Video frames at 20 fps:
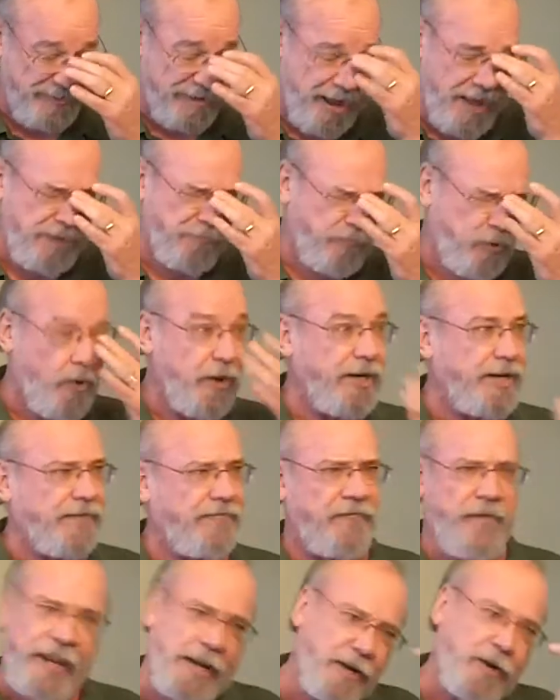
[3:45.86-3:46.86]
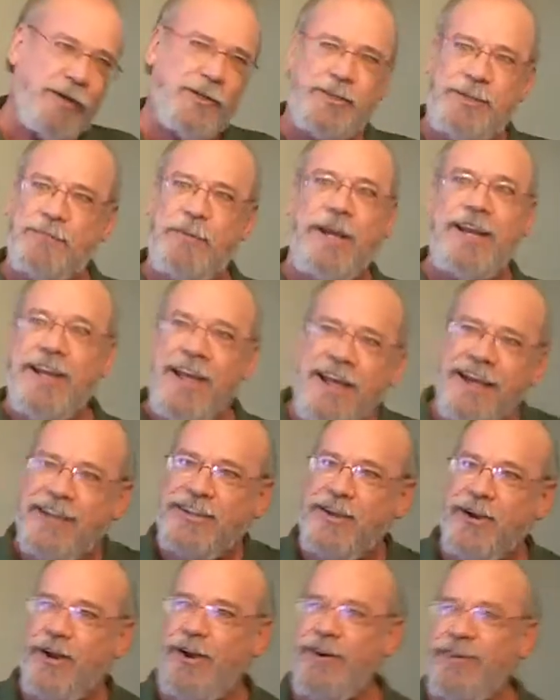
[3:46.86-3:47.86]
Not pointing fingers, but,
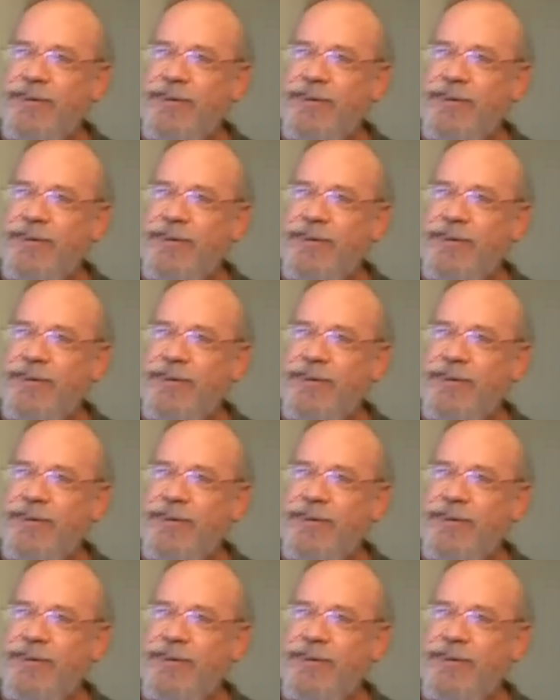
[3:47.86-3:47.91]
you